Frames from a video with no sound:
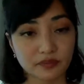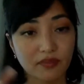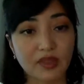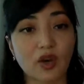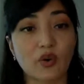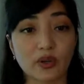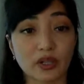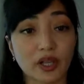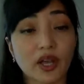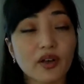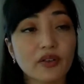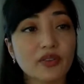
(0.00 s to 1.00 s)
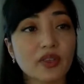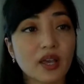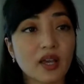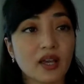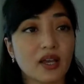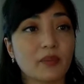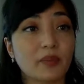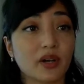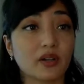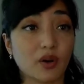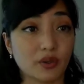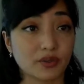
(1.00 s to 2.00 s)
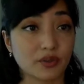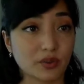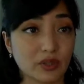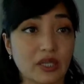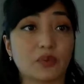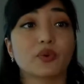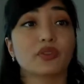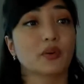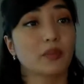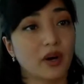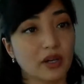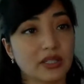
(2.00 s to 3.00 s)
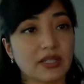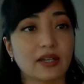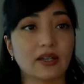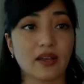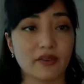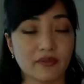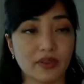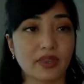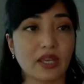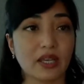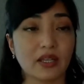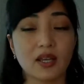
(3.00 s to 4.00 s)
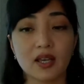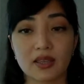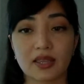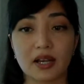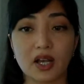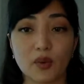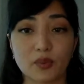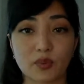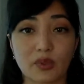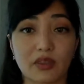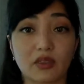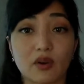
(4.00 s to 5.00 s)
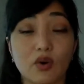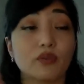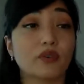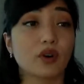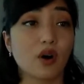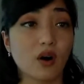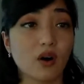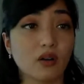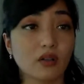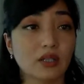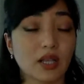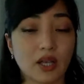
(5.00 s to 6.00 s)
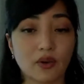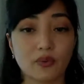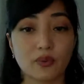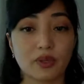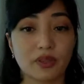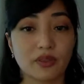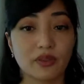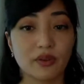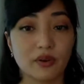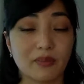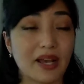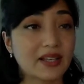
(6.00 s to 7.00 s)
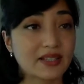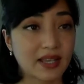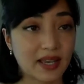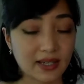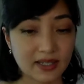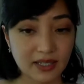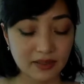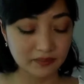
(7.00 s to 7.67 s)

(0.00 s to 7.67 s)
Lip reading: oral health, but also like with your body and everything that helps with overall with your mask acne.